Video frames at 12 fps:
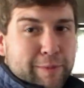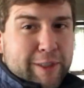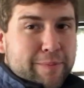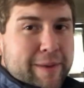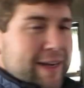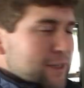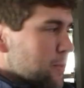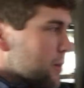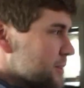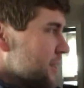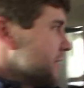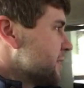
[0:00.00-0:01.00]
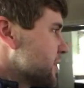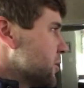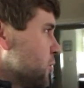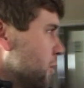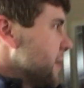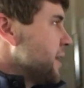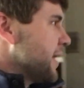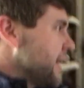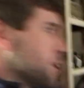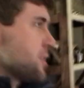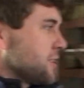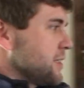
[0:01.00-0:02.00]
Miss Mac's birthday, so we
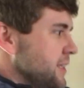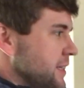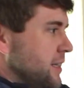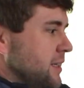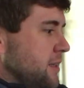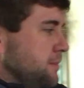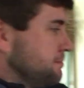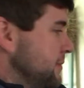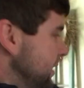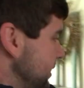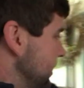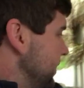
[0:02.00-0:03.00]
actually, um,